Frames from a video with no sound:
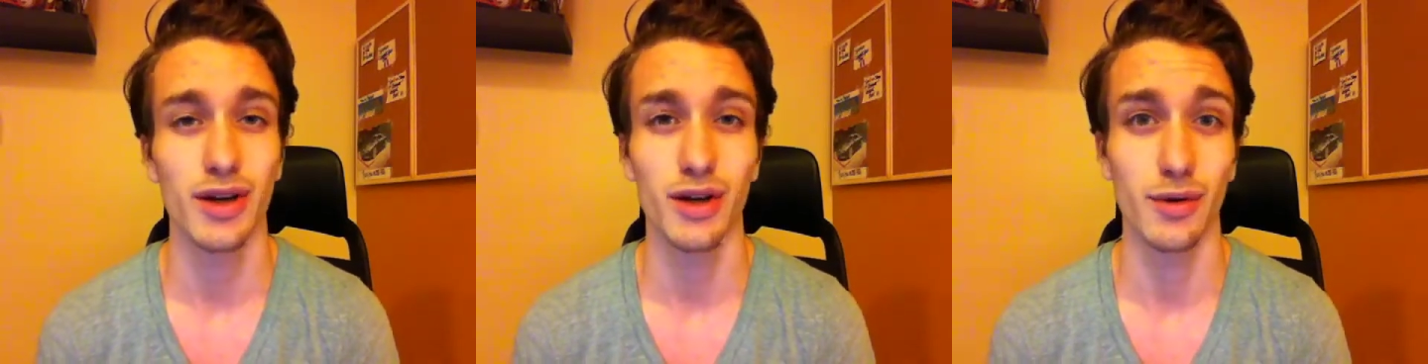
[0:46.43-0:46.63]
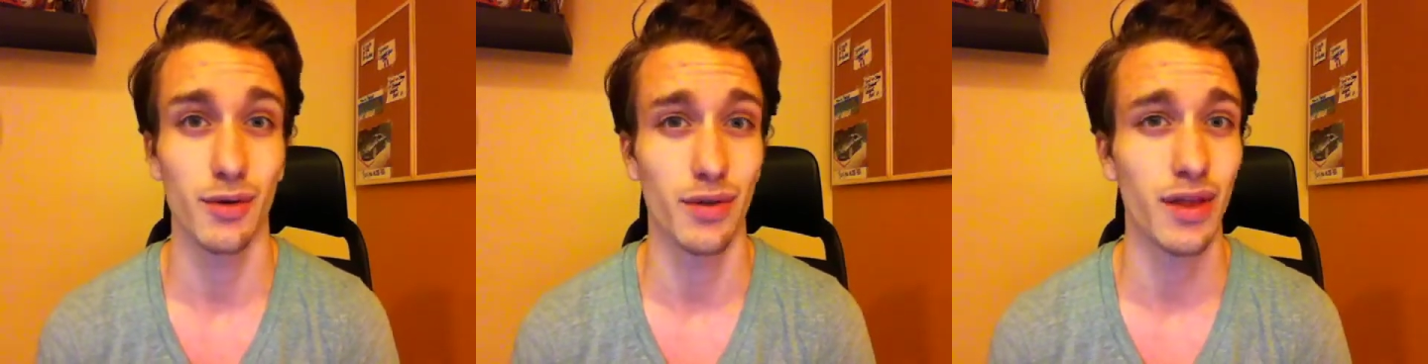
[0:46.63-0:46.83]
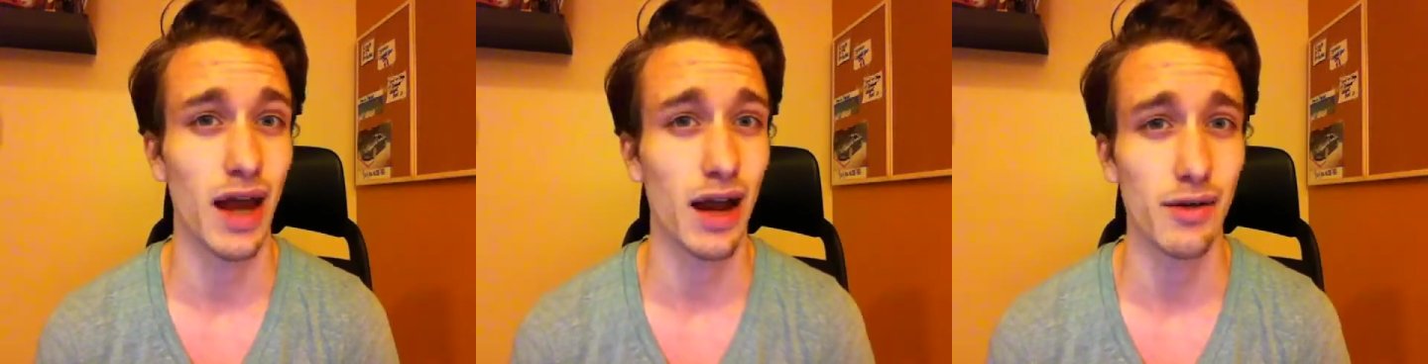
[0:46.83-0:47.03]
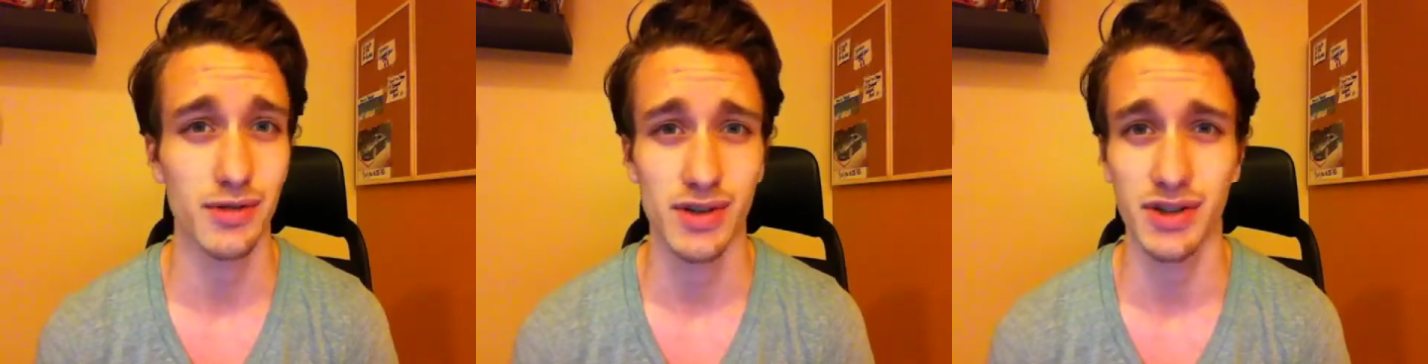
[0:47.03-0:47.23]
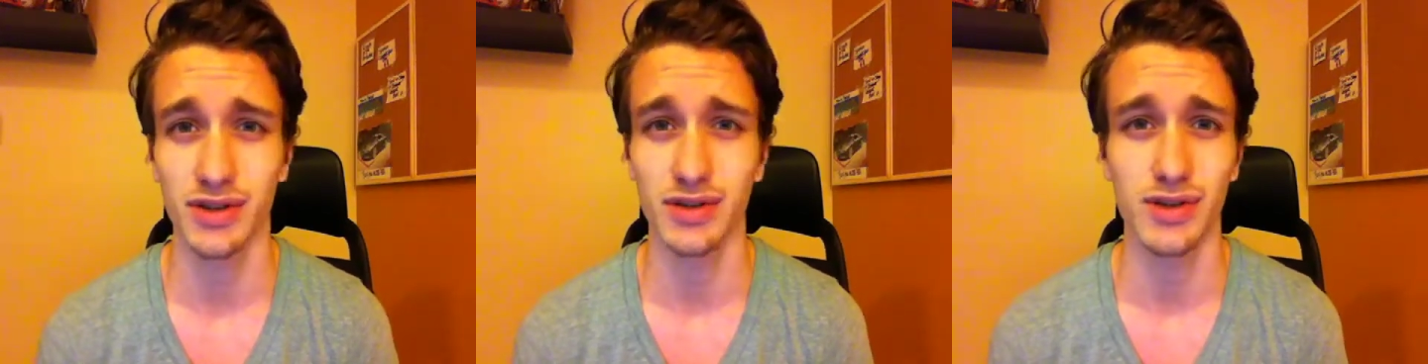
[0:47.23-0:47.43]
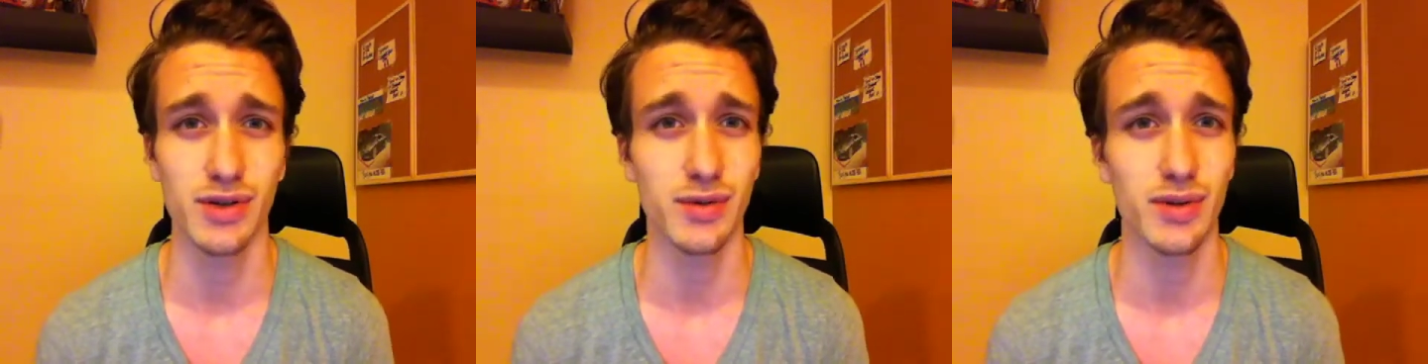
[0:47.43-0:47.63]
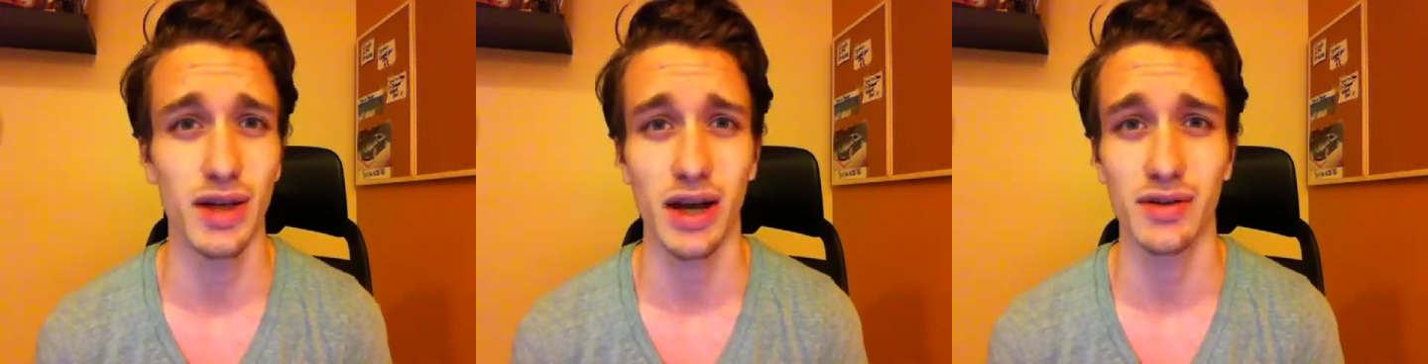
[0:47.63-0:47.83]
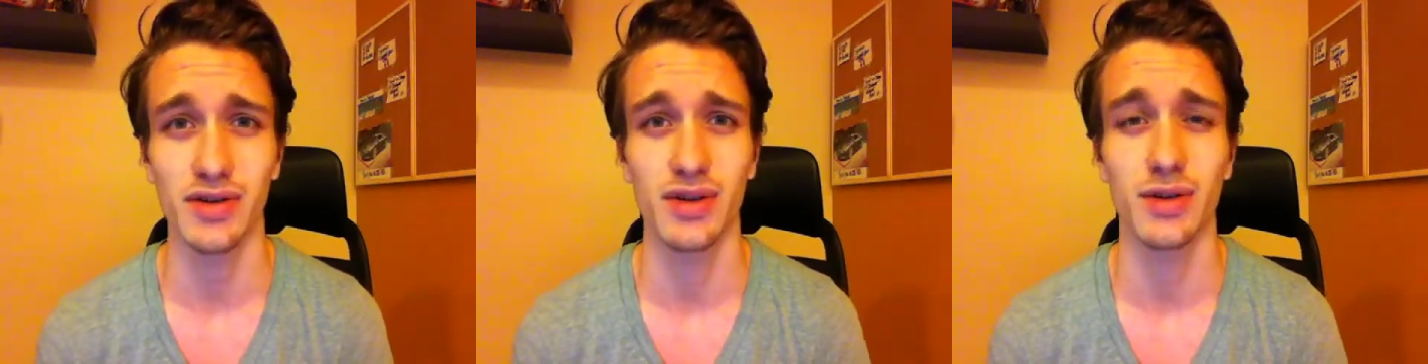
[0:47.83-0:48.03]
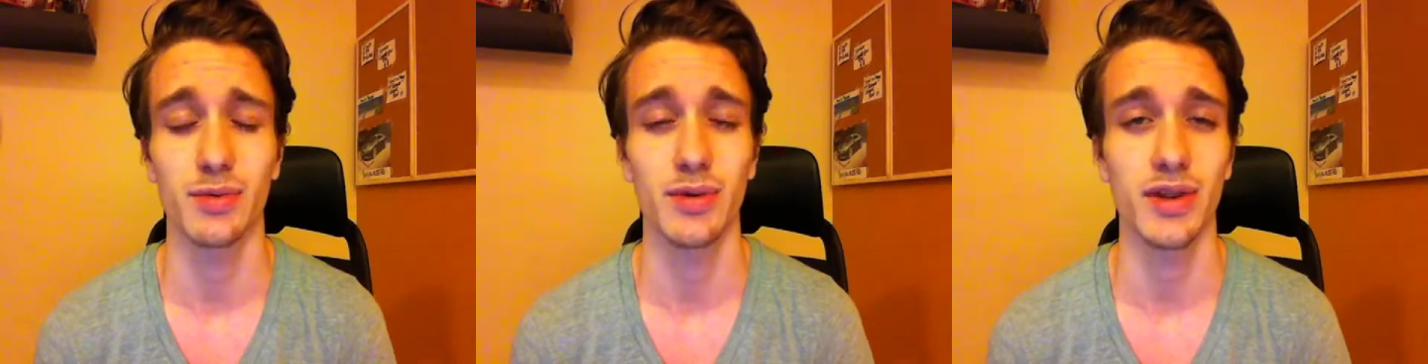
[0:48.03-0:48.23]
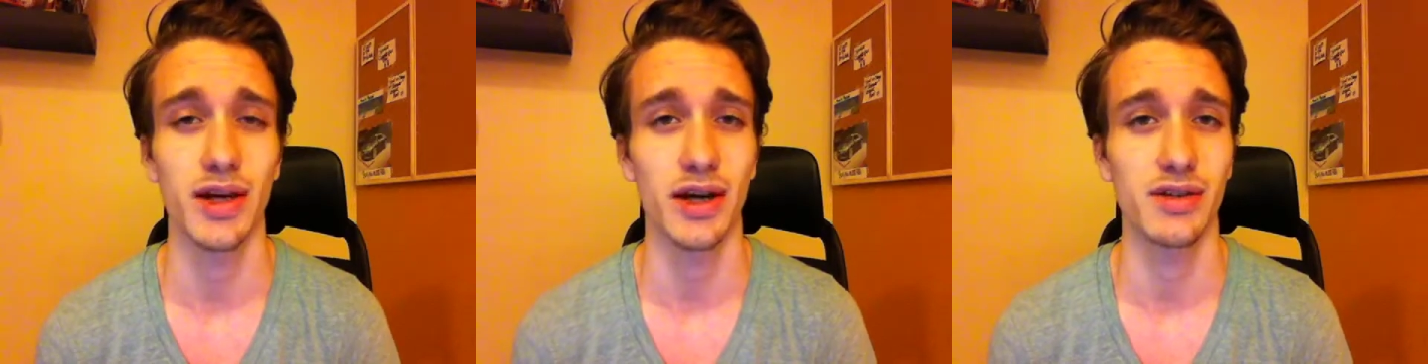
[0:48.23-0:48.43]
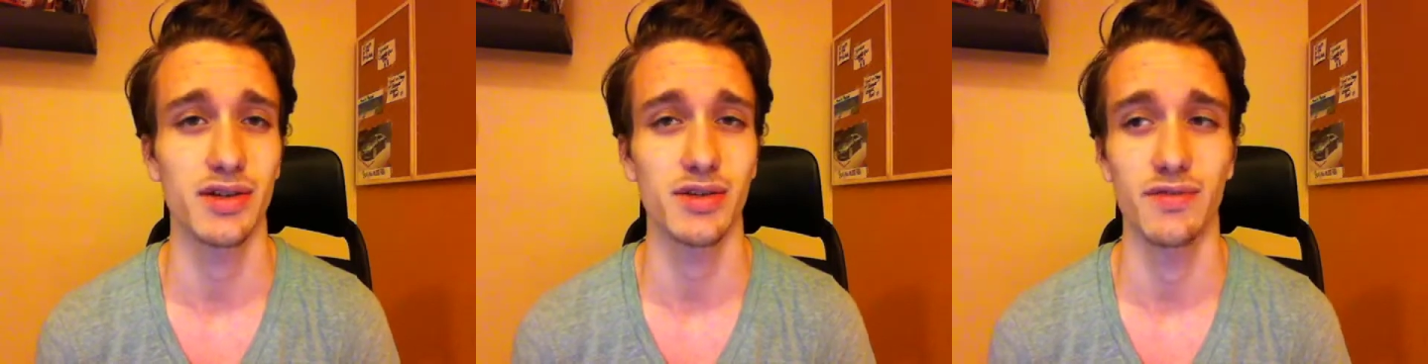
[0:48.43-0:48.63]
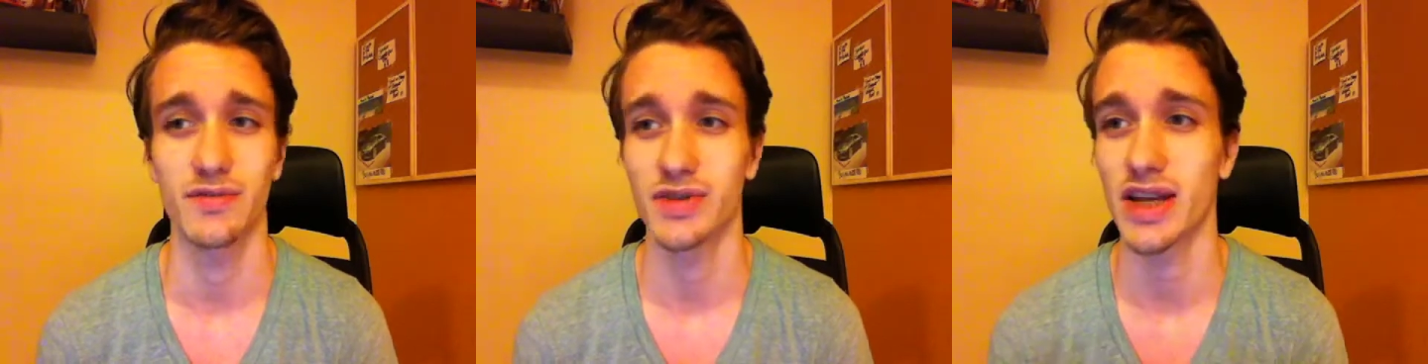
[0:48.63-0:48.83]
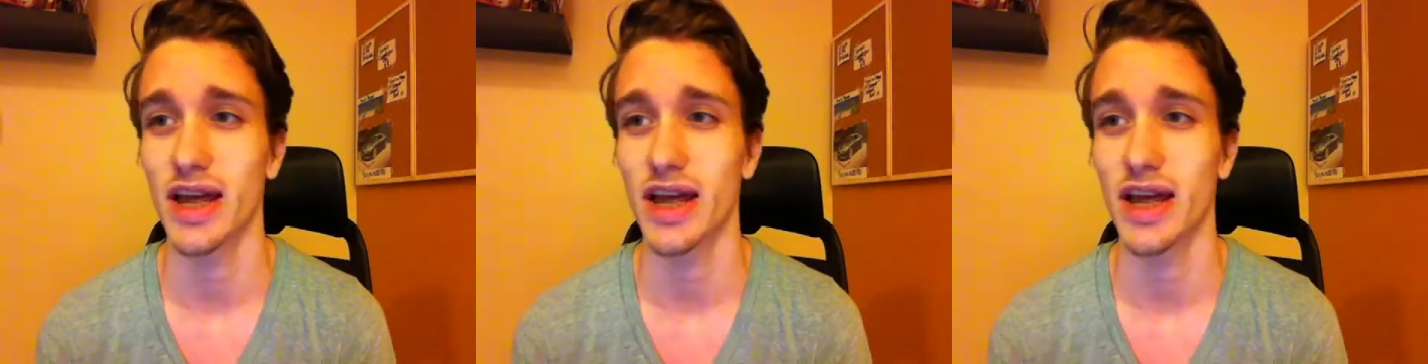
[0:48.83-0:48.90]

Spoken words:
1,000, 2,000, 3,000,